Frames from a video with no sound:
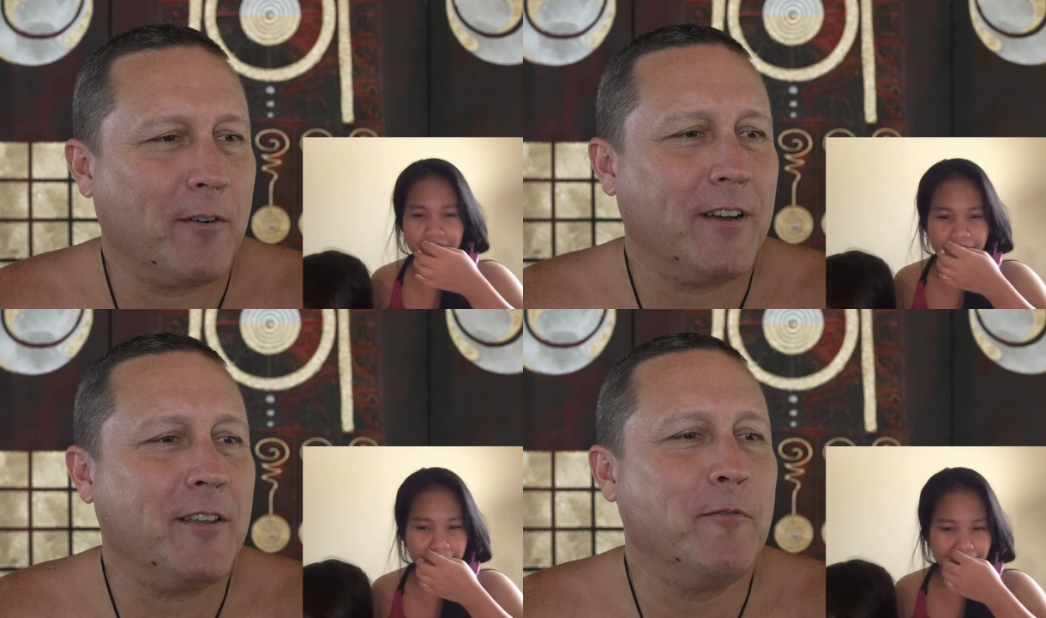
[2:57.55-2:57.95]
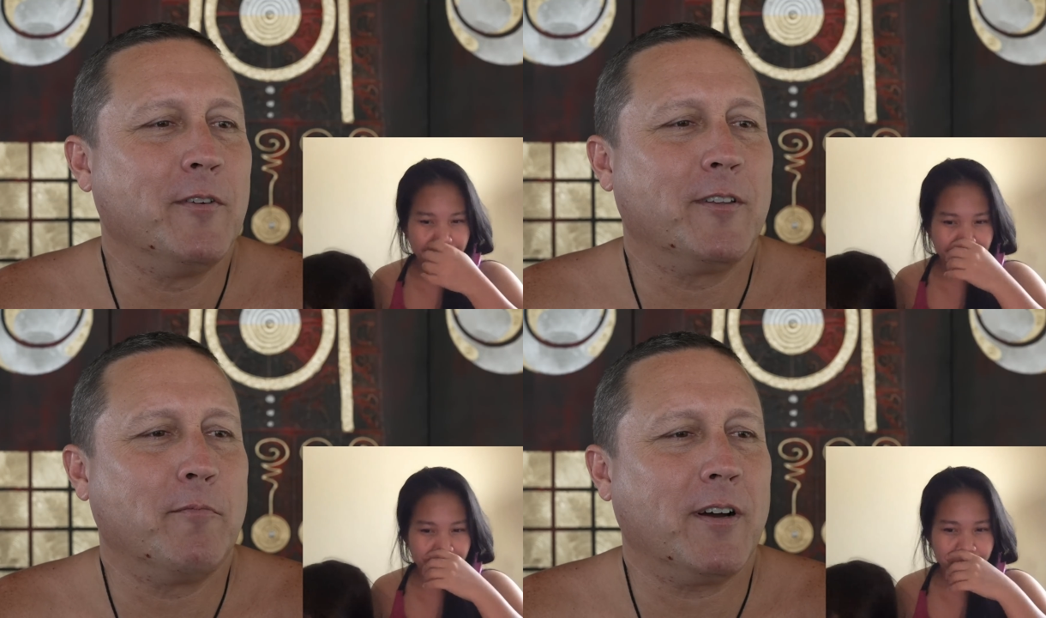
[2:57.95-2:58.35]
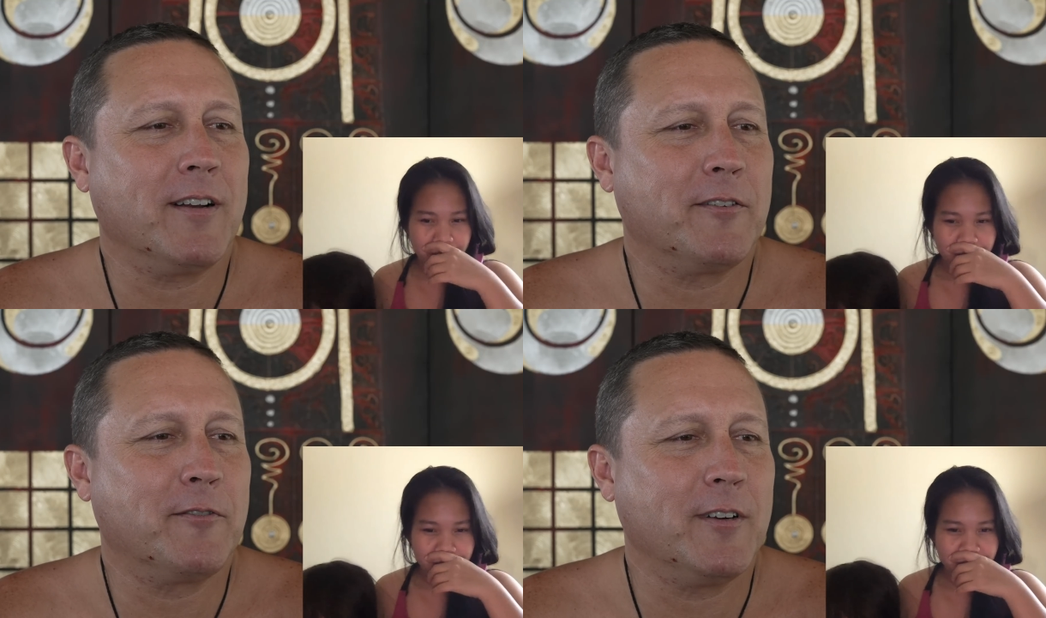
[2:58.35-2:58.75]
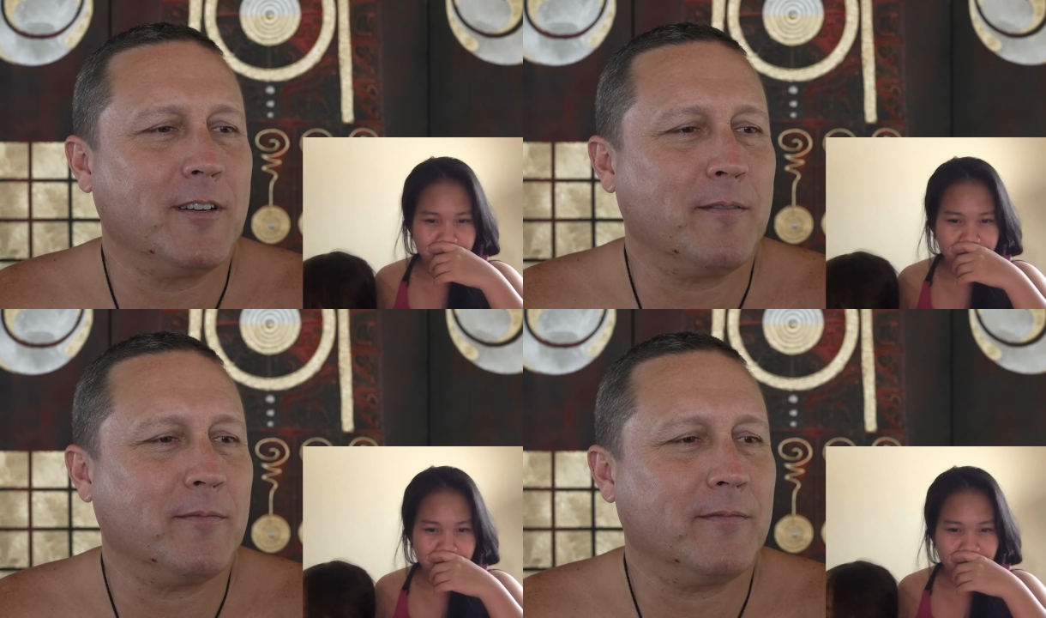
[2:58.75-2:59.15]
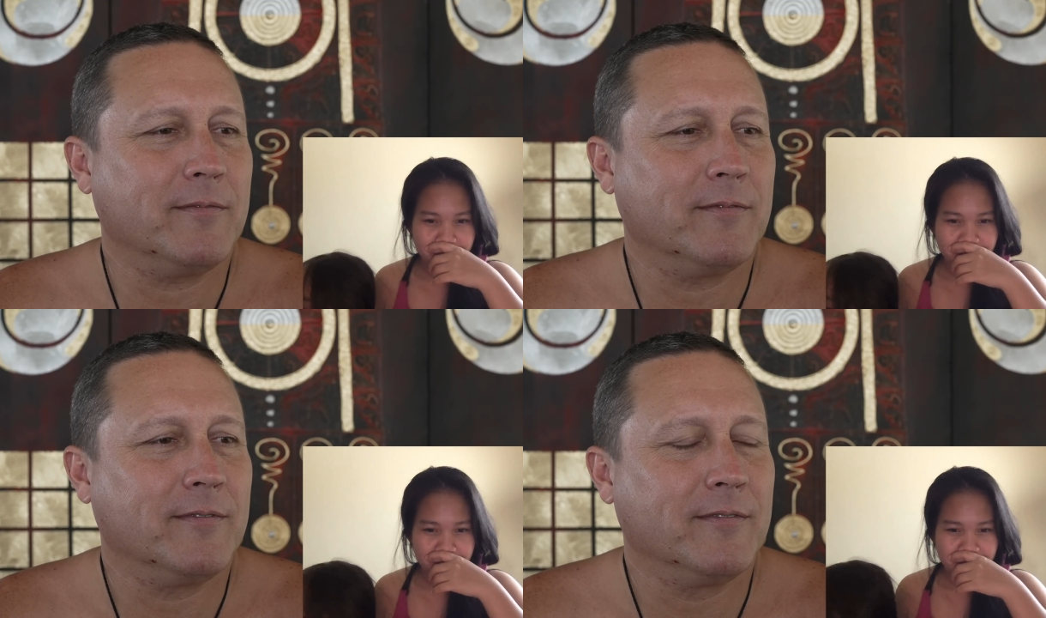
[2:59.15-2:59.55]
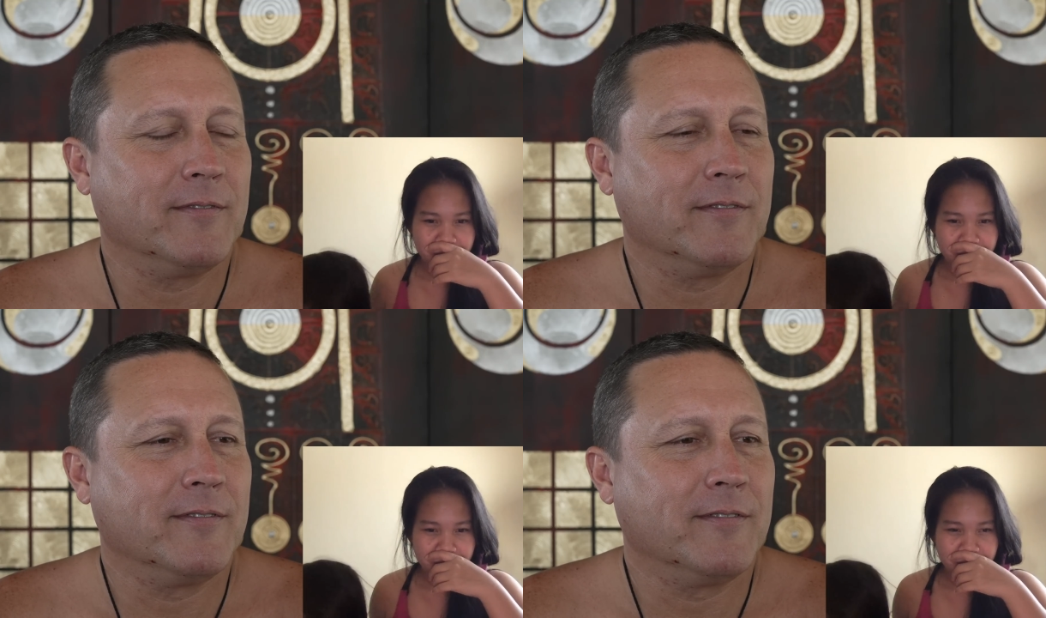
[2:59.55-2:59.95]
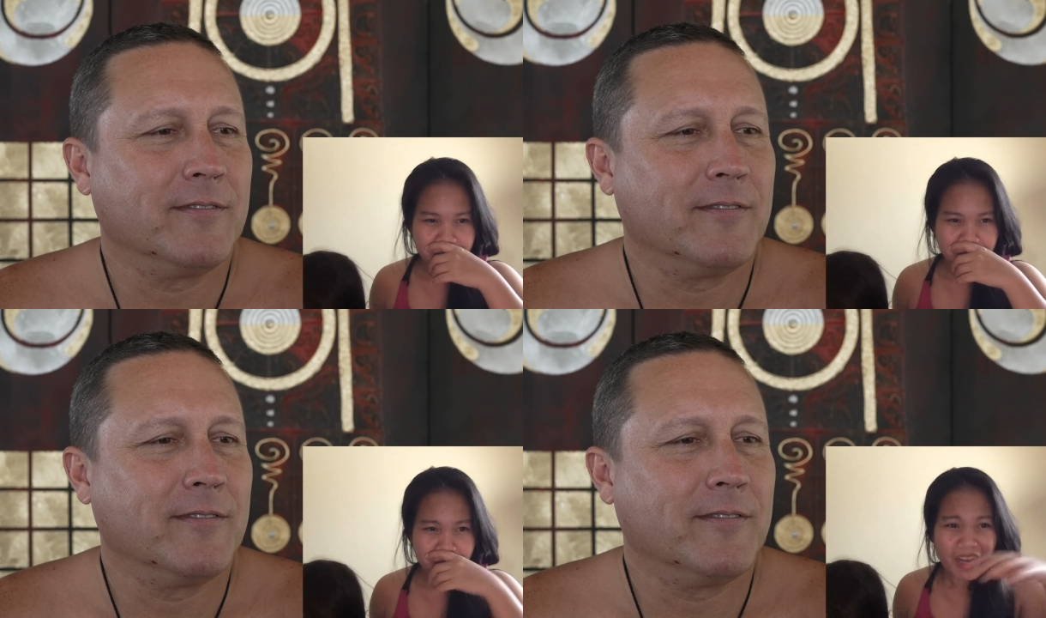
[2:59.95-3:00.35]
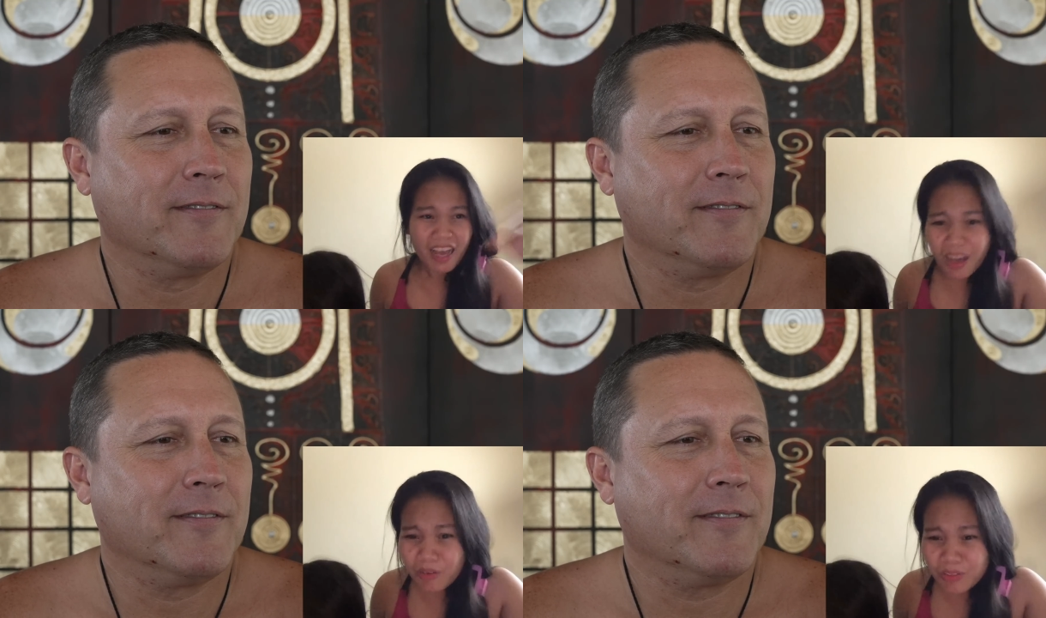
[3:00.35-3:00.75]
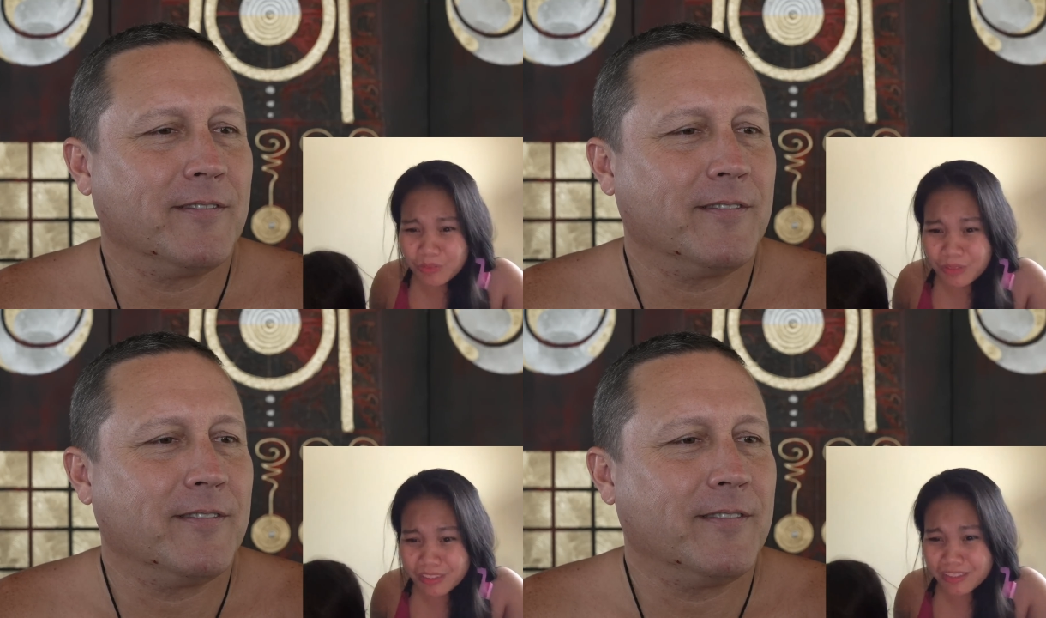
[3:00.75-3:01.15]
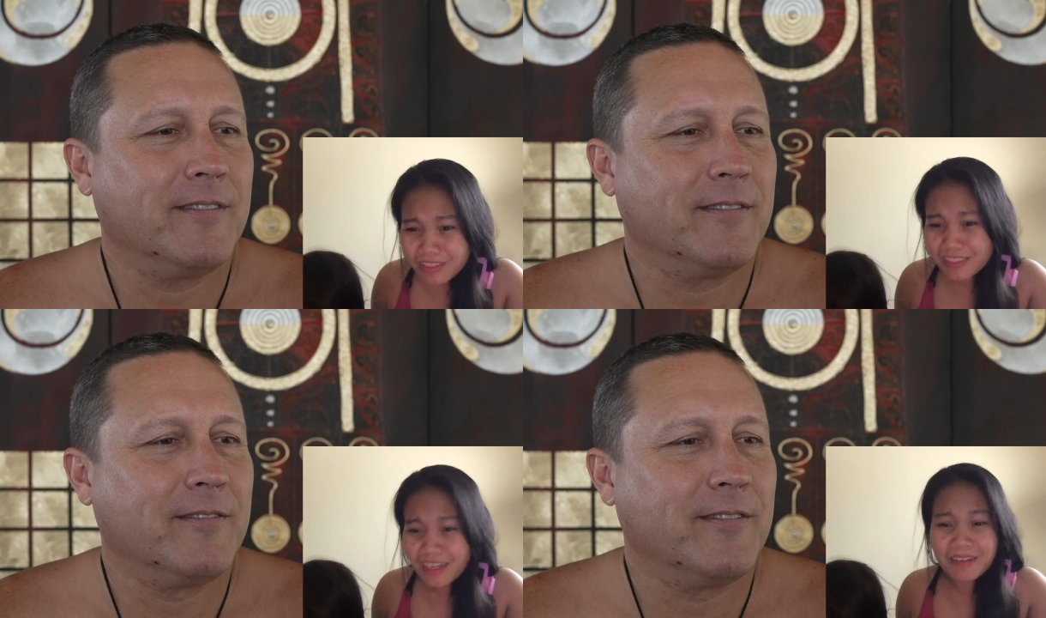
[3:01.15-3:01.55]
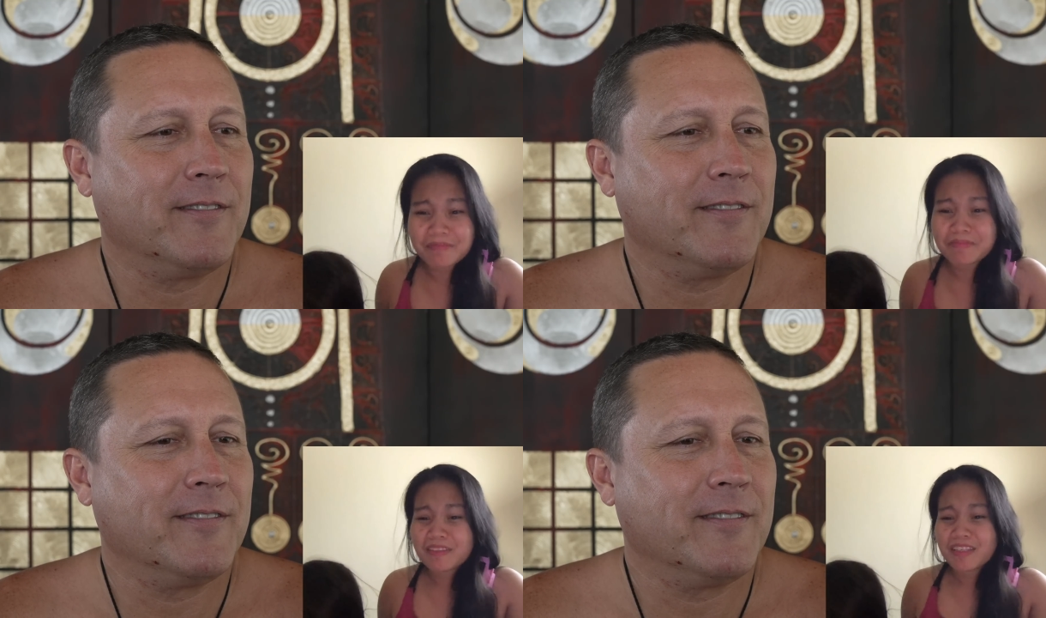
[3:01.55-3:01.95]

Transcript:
Speaker 1: why you went to buy the shrimp. I
Speaker 2: want to eat shrimp